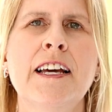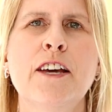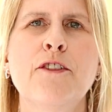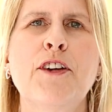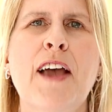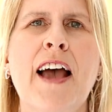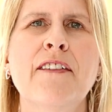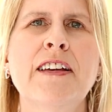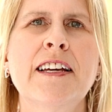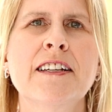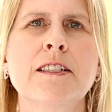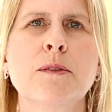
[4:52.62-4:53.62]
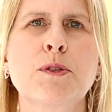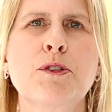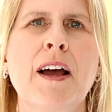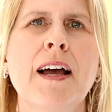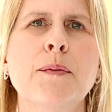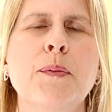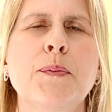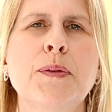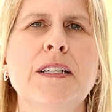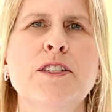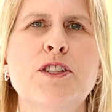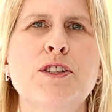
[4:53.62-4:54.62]
If you haven't yet subscribed,
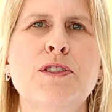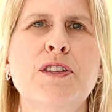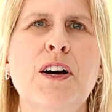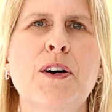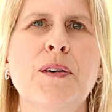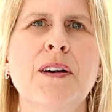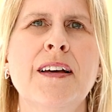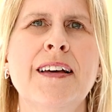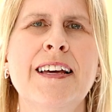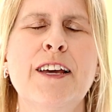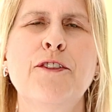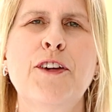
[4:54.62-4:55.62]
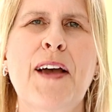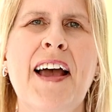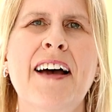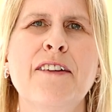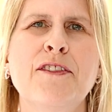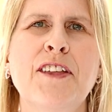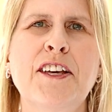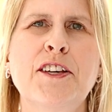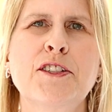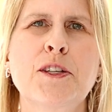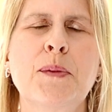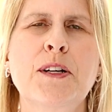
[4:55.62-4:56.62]
please do so. If you have, thank you
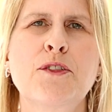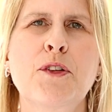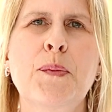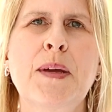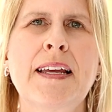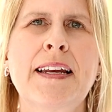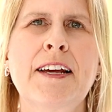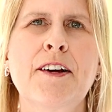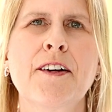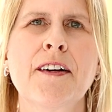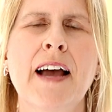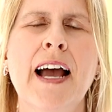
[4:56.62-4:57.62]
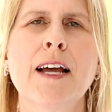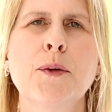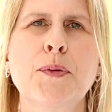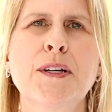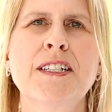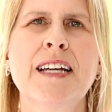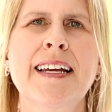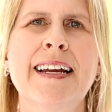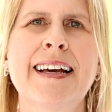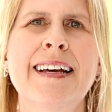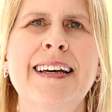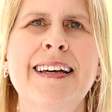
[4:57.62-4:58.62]
so much for being here. I appreciate
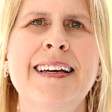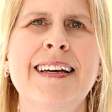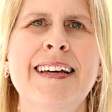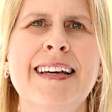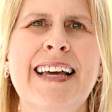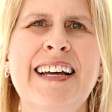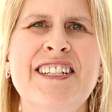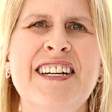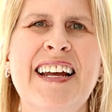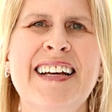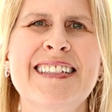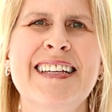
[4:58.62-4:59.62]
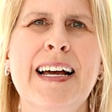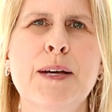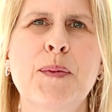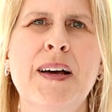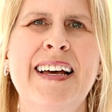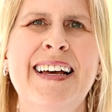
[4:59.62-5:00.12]
it. Catch you next time.